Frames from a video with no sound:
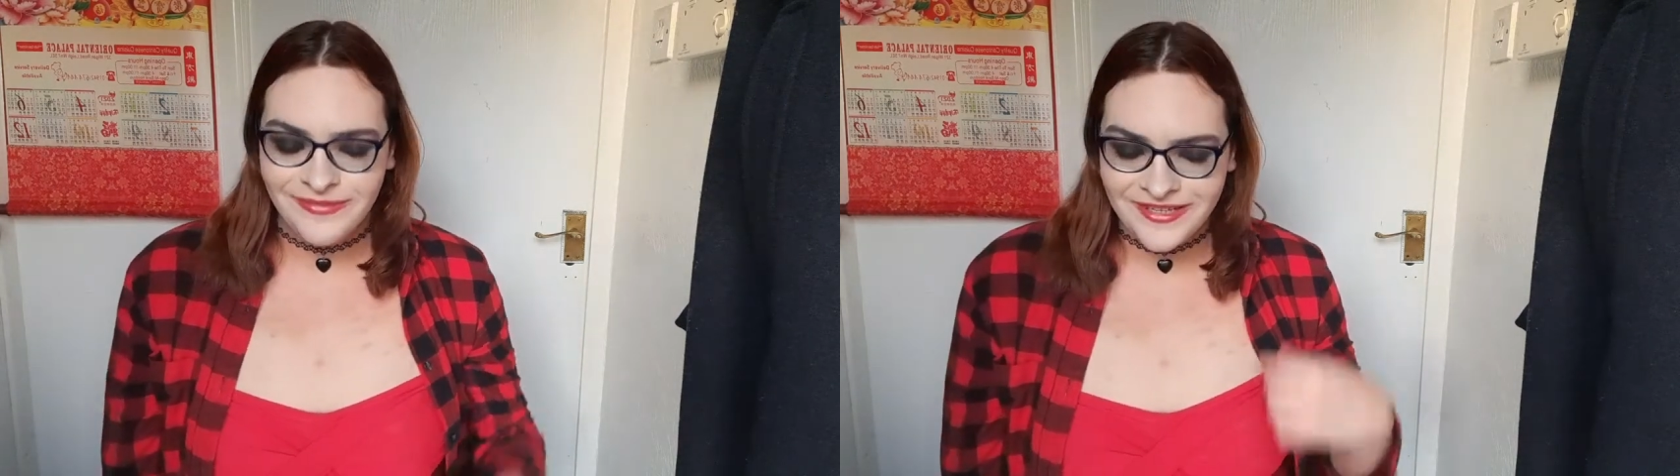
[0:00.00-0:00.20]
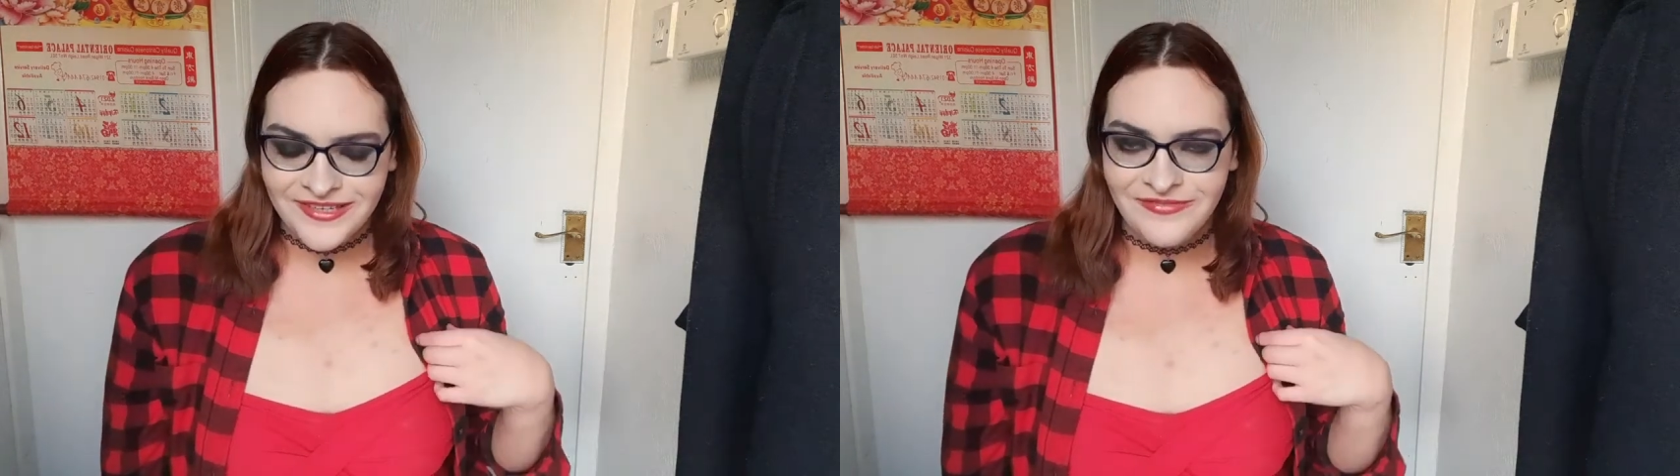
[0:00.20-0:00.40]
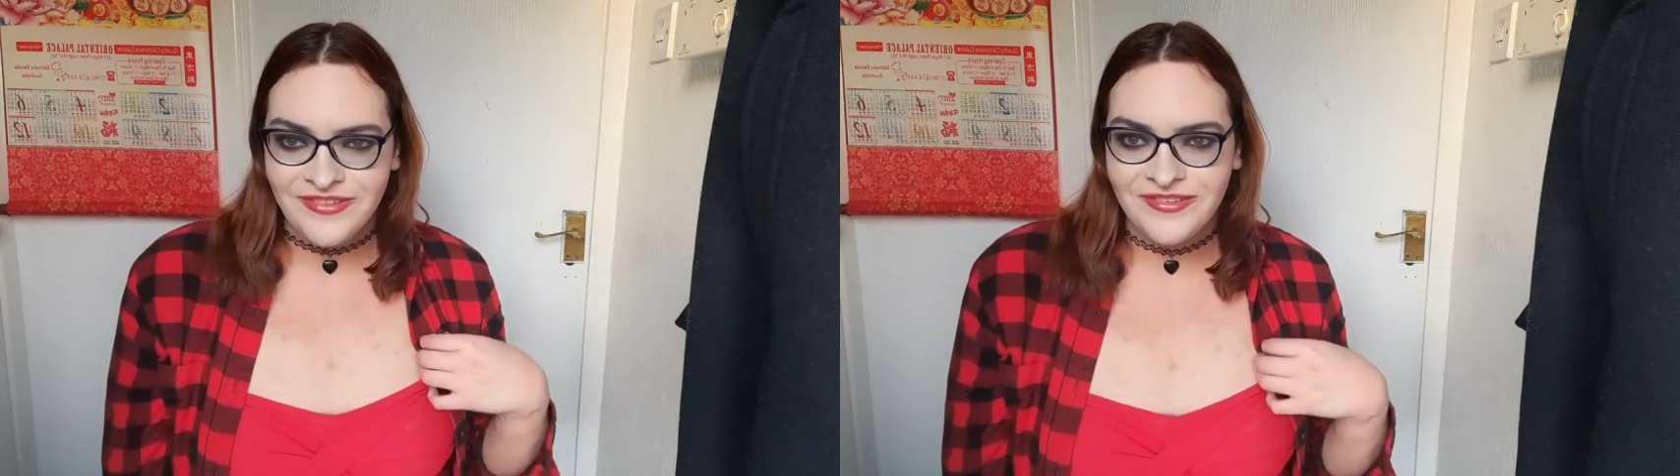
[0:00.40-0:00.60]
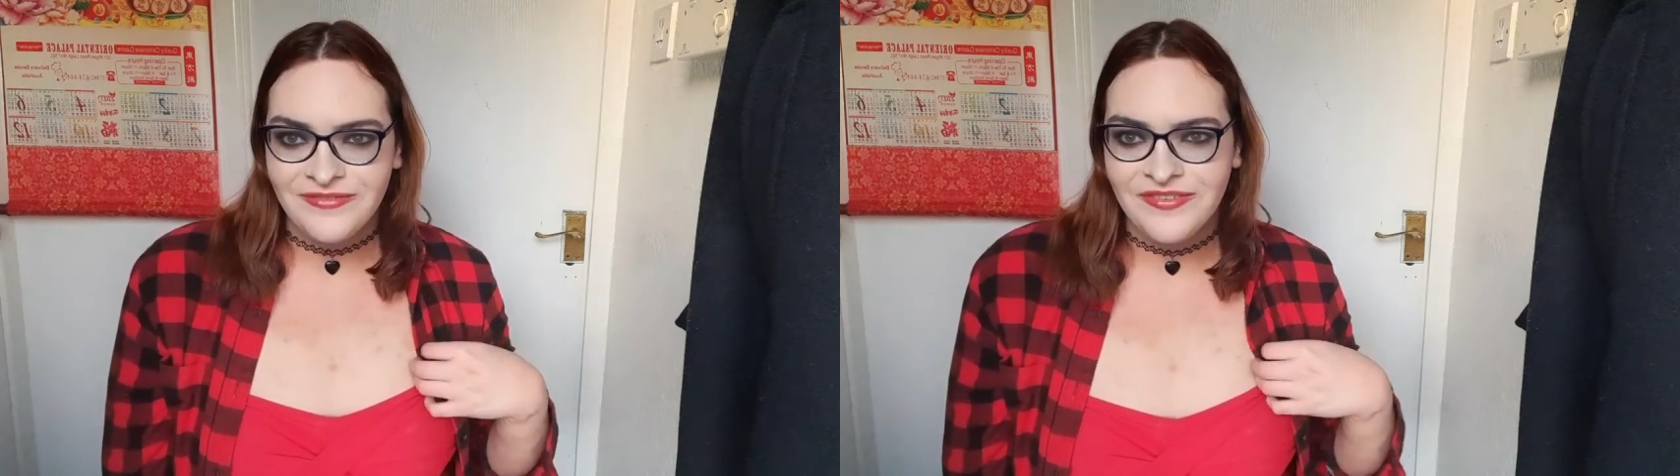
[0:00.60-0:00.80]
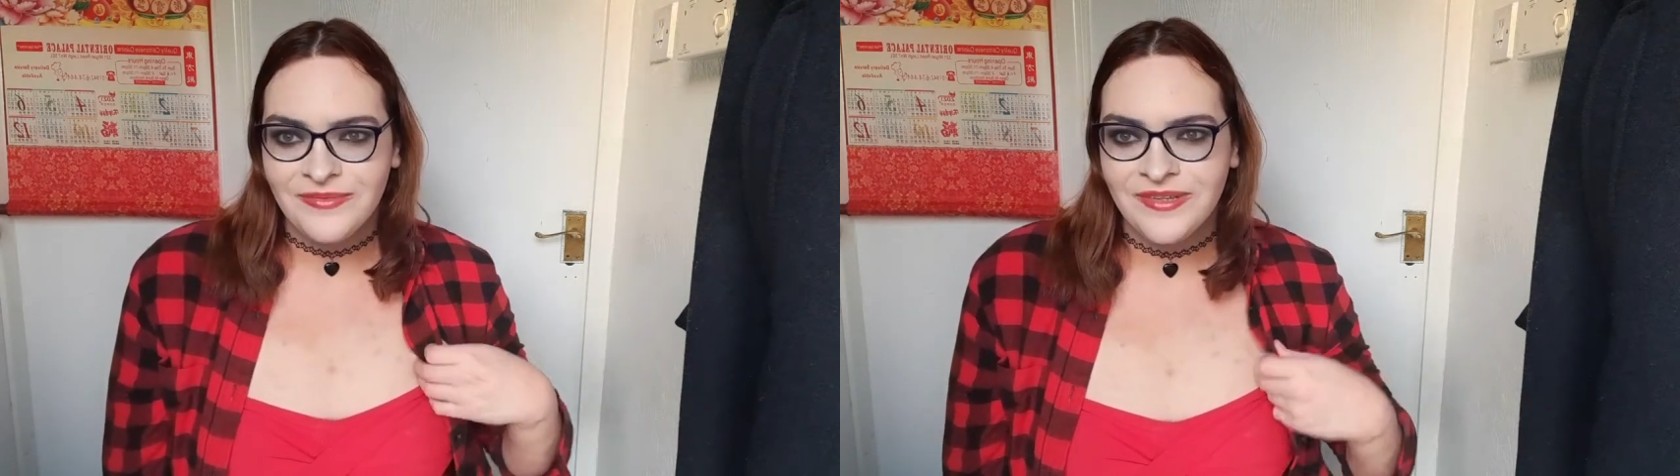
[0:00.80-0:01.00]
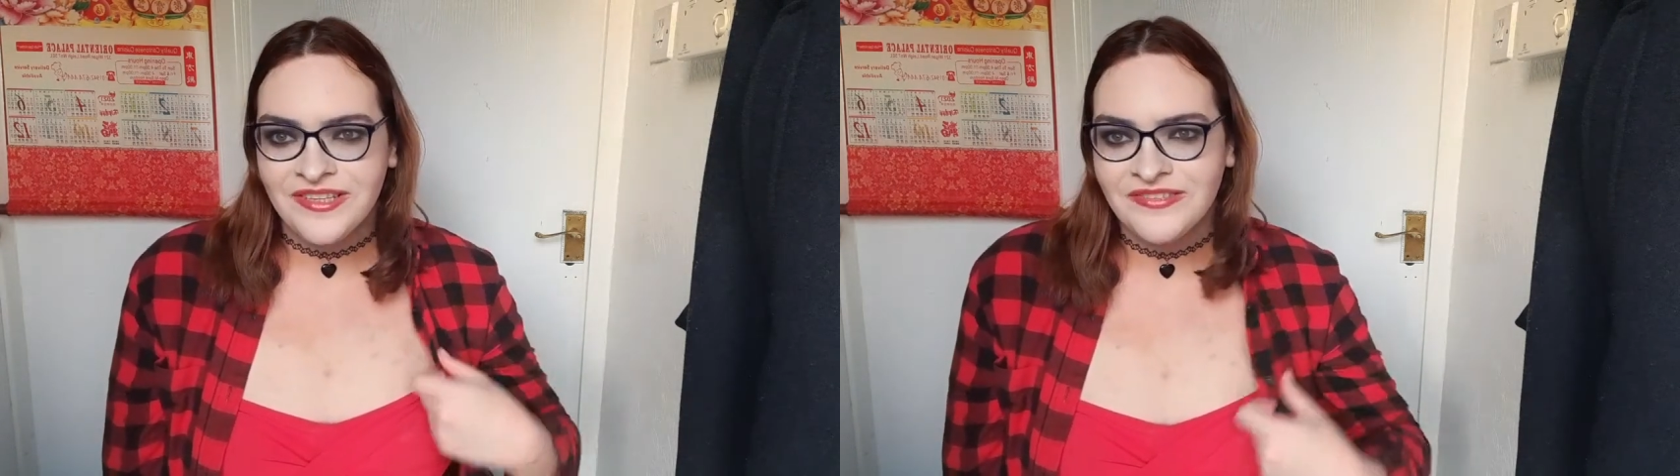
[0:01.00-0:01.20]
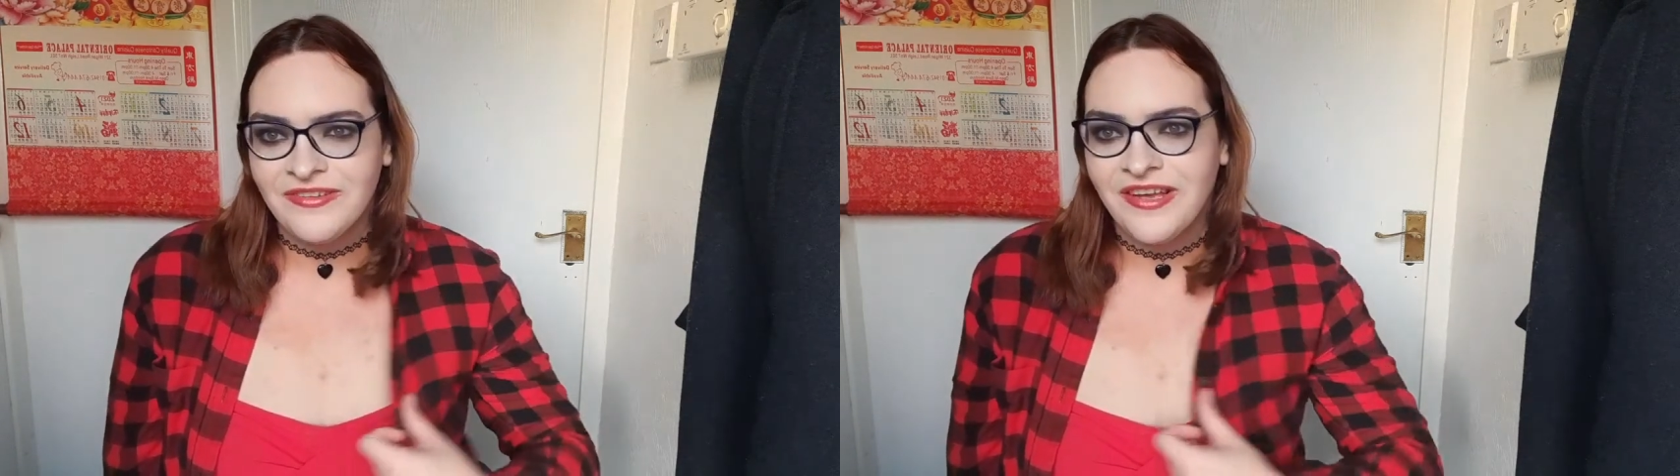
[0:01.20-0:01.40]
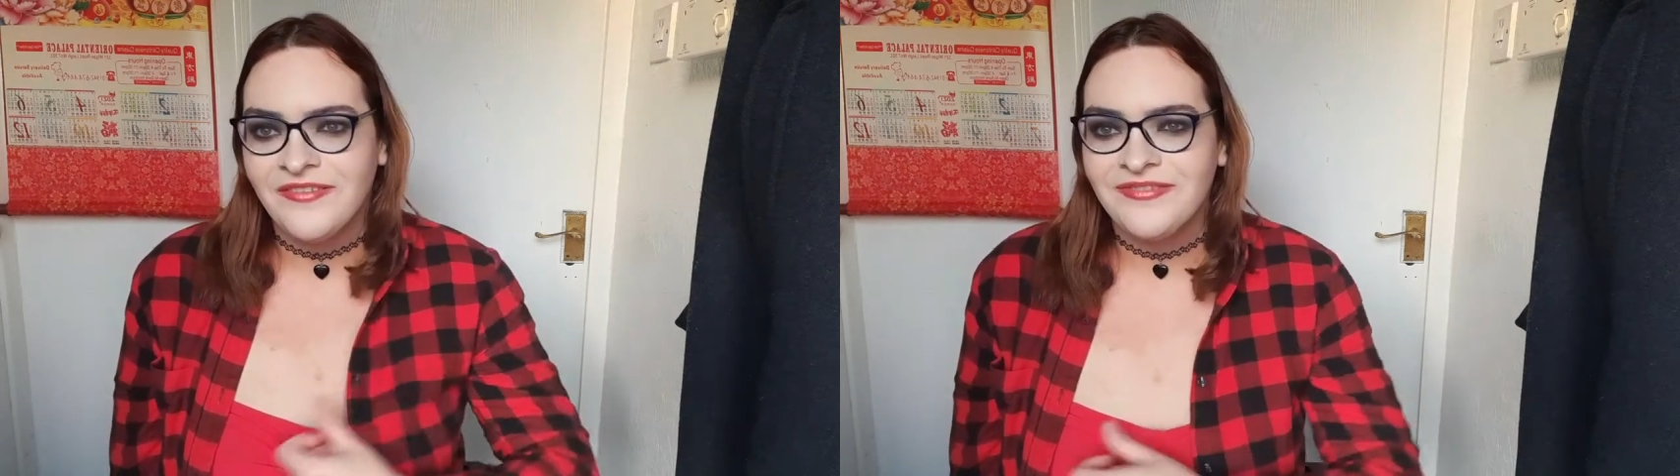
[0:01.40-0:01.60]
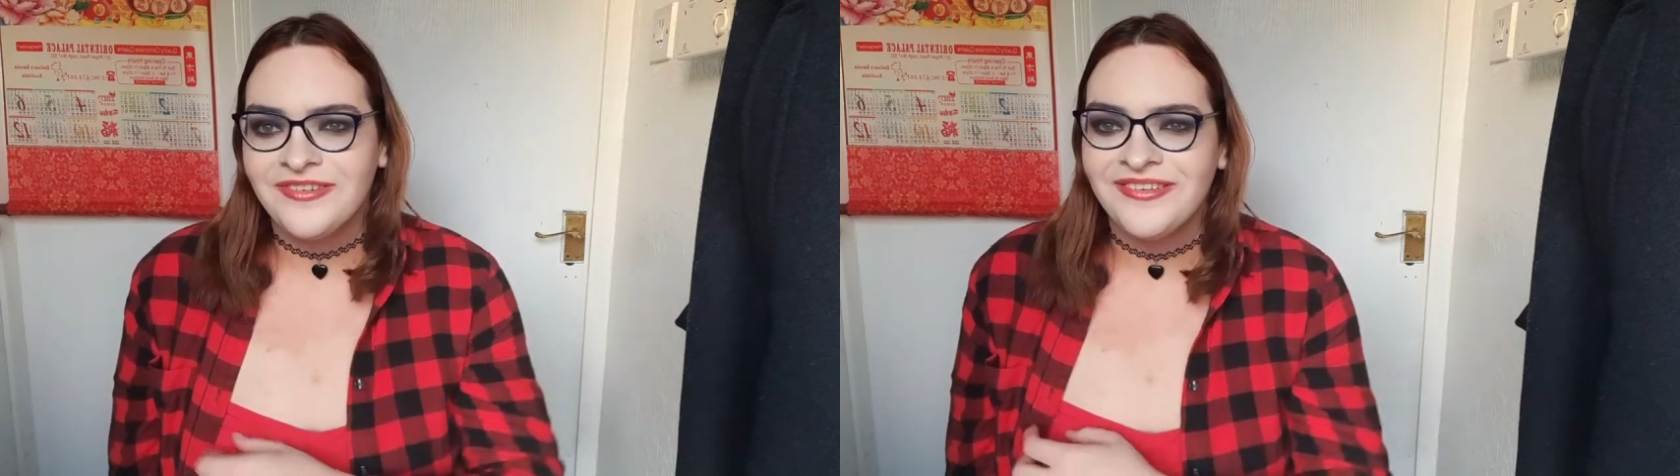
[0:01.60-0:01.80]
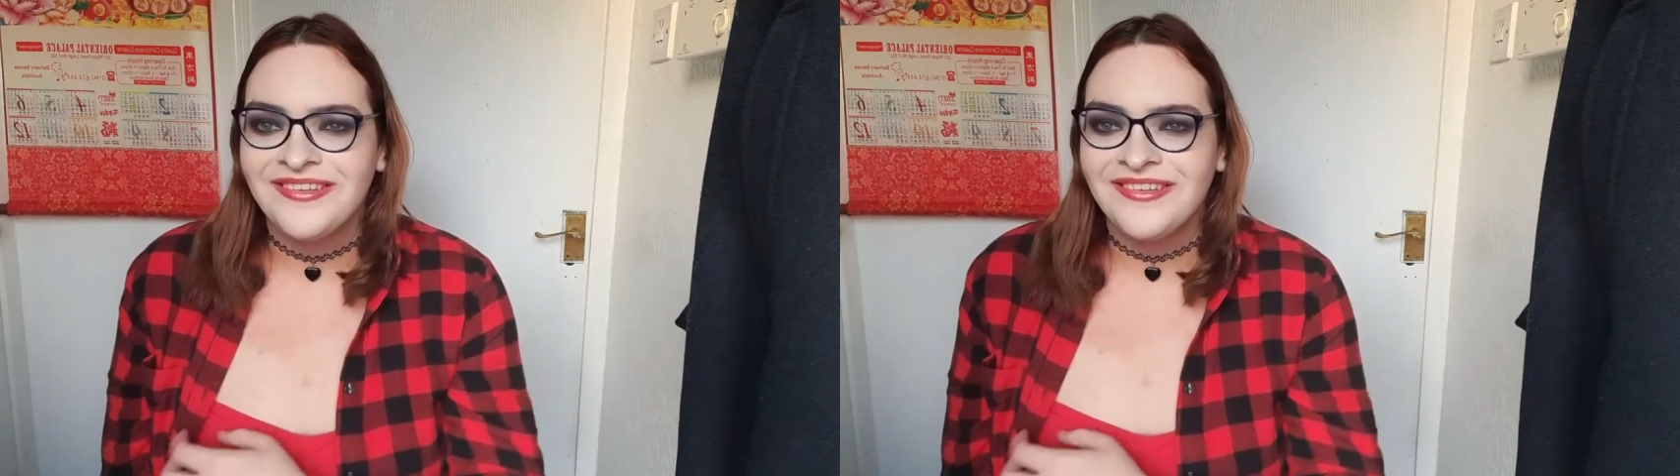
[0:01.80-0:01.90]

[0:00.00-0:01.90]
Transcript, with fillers: We're actually filming this right after